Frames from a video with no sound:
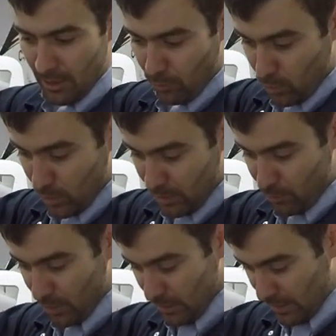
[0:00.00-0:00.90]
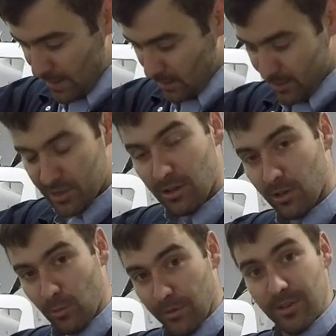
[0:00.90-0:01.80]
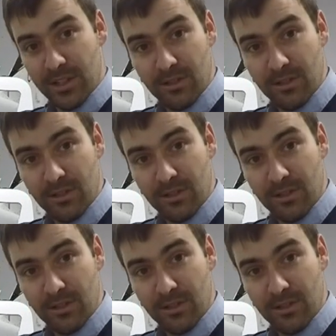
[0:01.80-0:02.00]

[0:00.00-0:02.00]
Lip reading: we would likely start with these